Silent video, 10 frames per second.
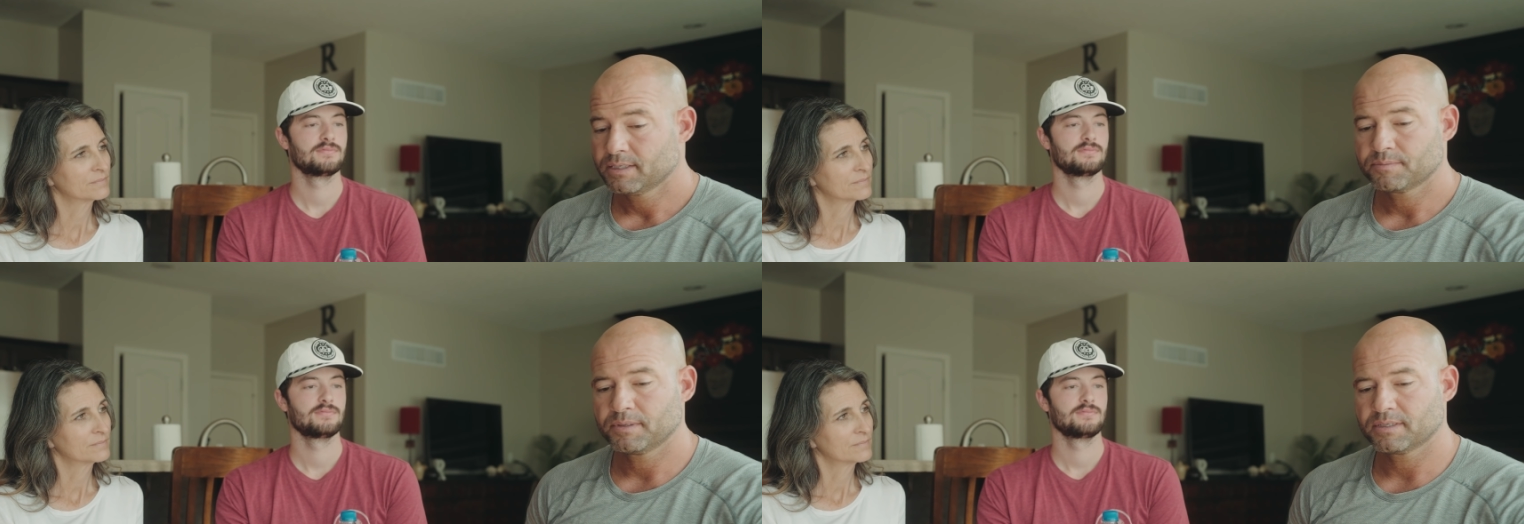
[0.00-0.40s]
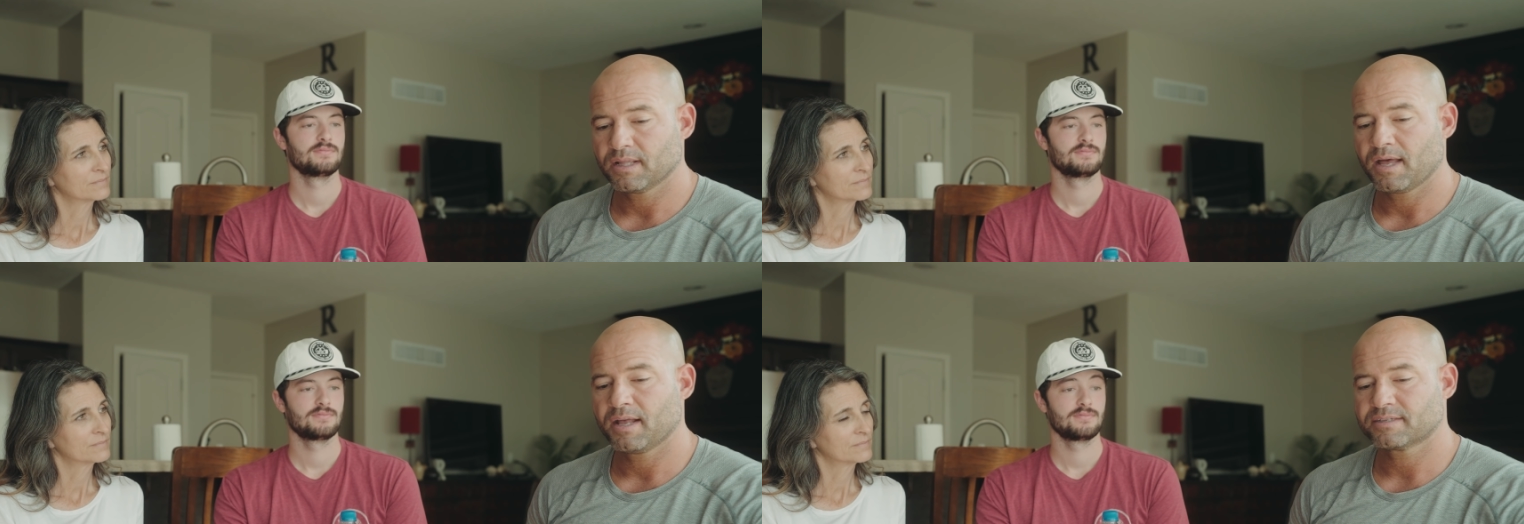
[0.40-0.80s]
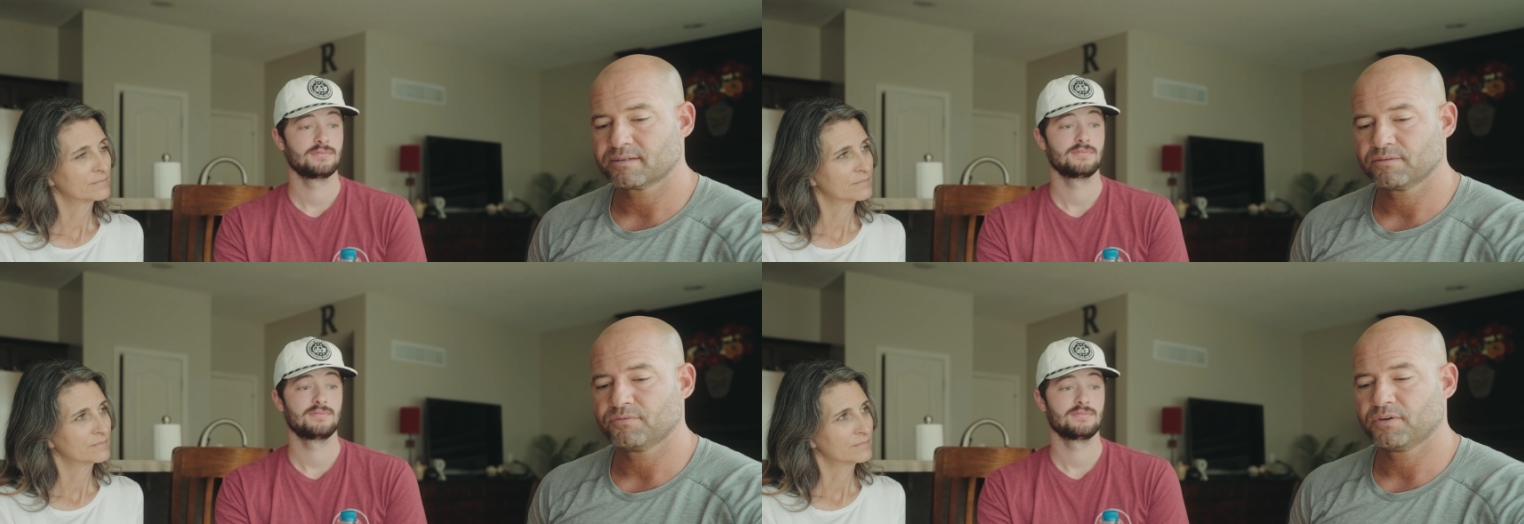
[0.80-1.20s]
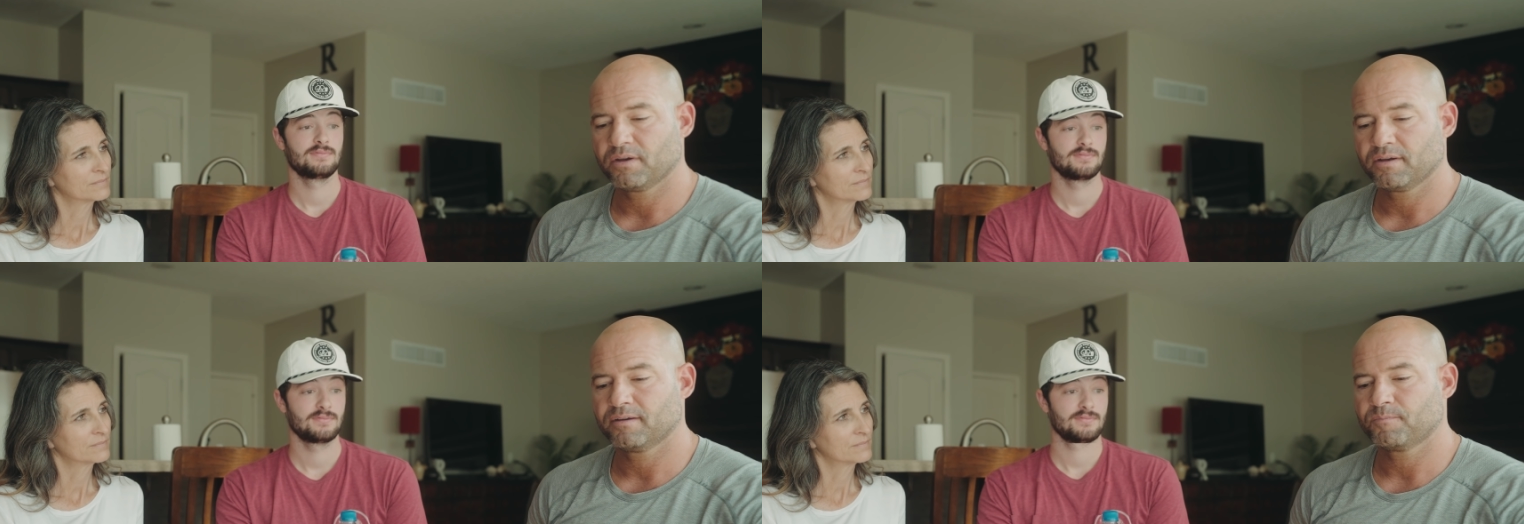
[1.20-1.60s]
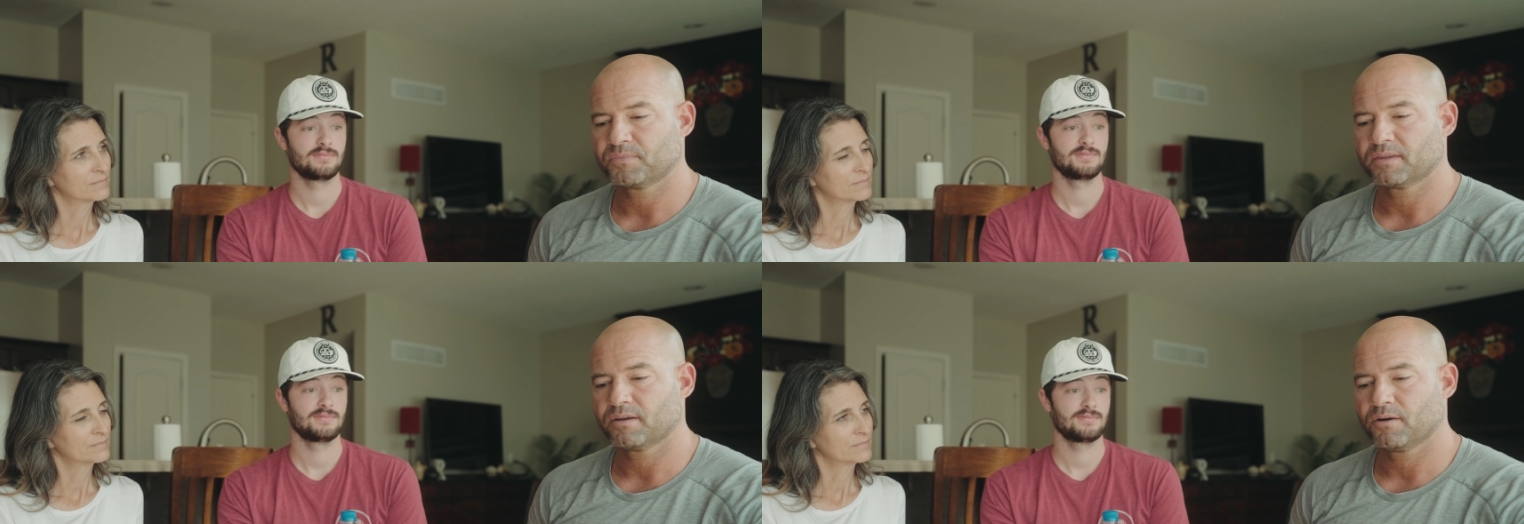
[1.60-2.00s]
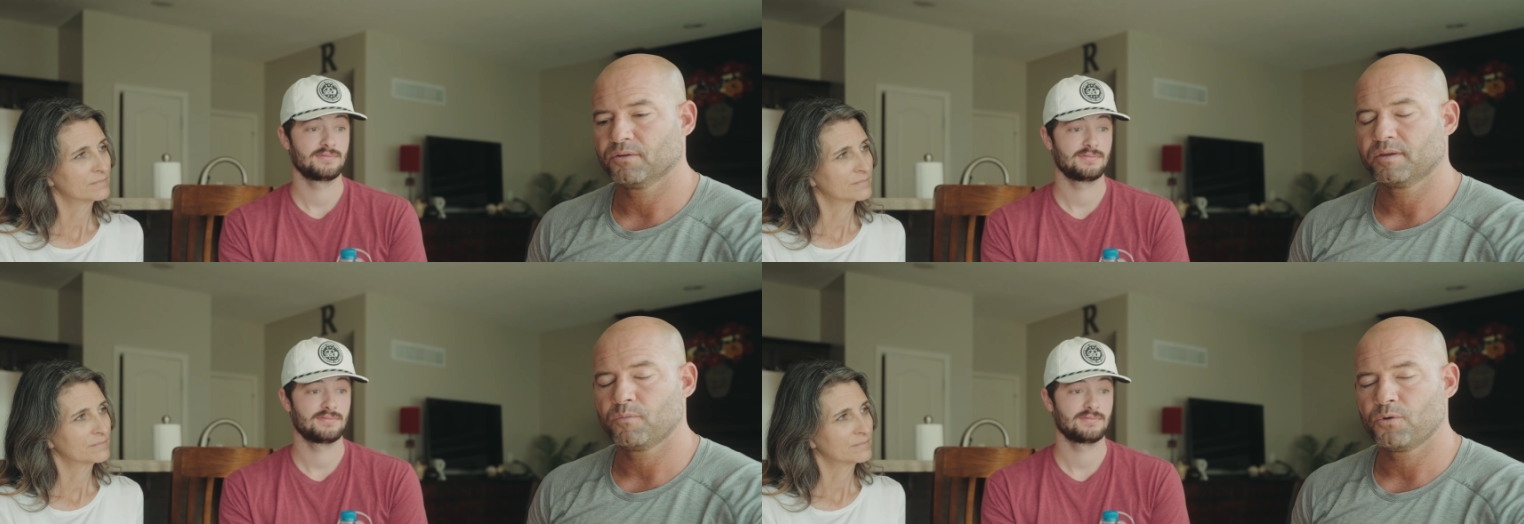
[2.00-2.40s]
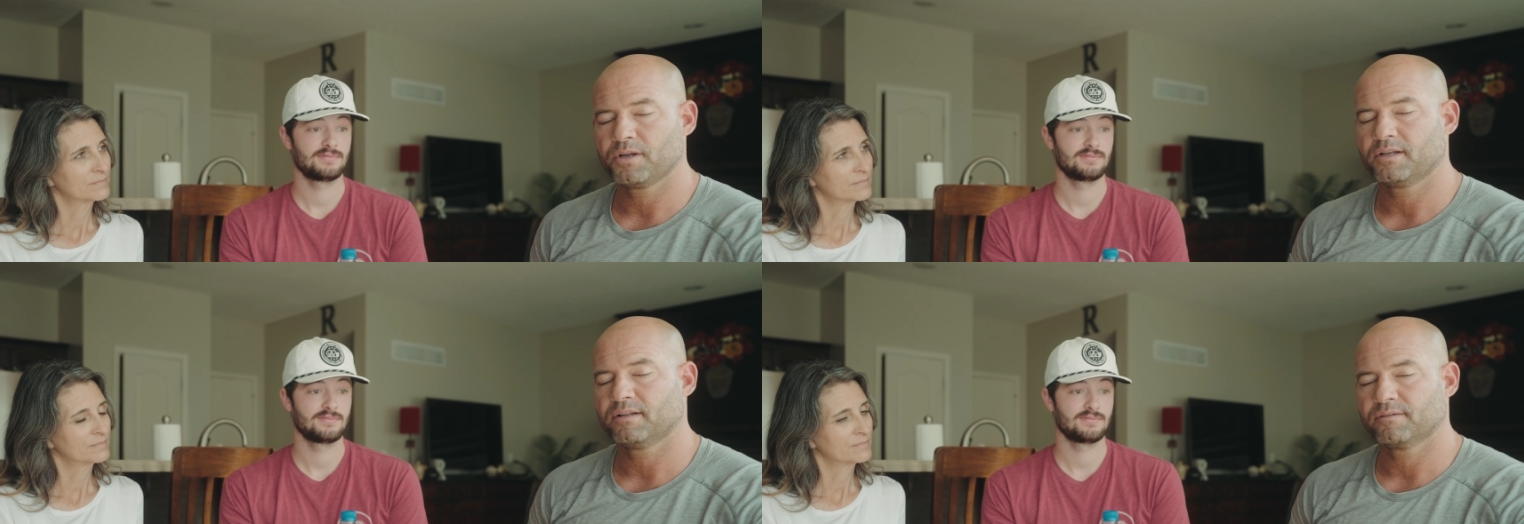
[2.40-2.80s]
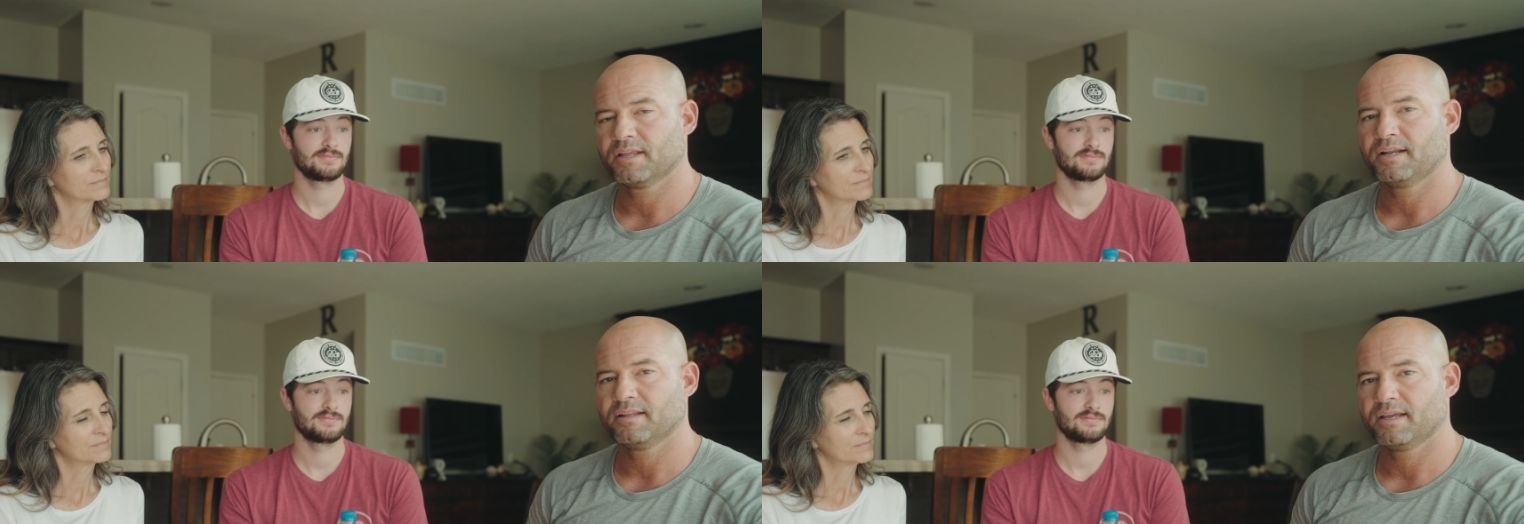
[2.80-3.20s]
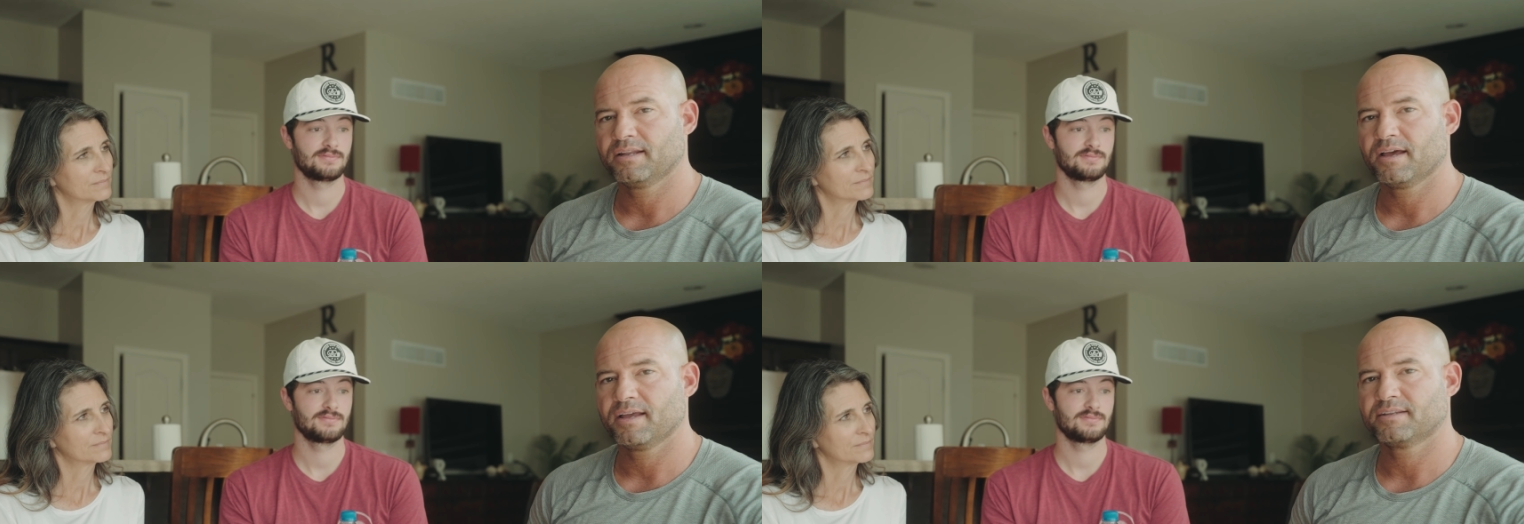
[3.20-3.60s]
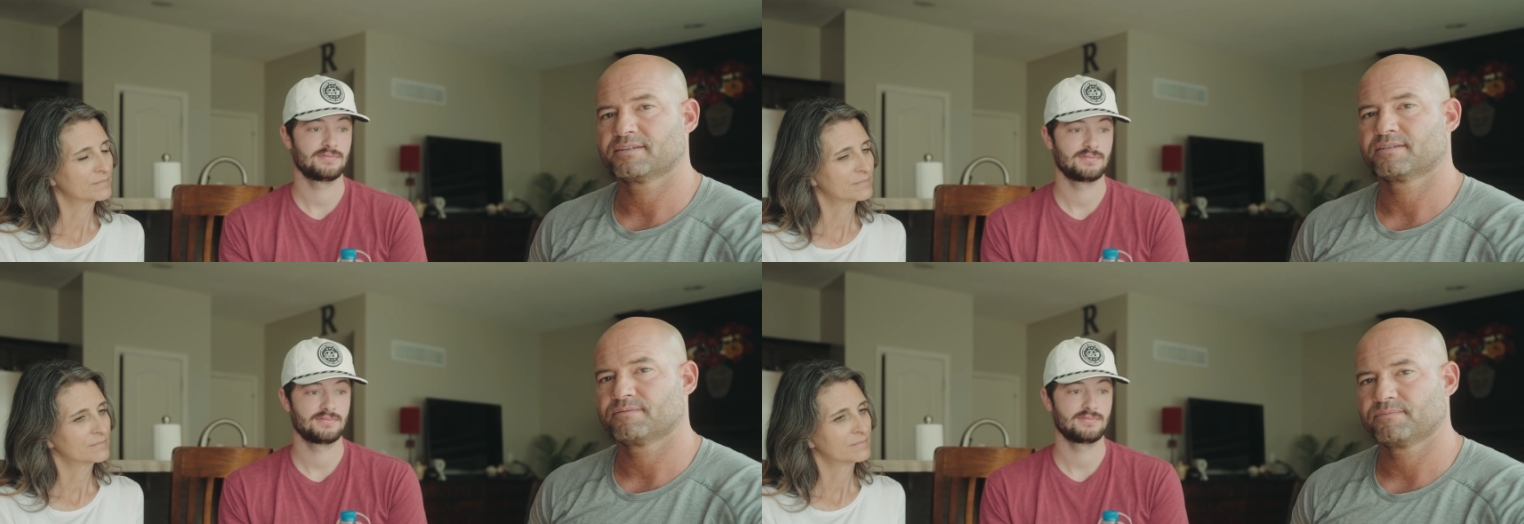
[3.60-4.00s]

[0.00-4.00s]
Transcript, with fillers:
Speaker 1: spends lots of uh, early morning, late late nights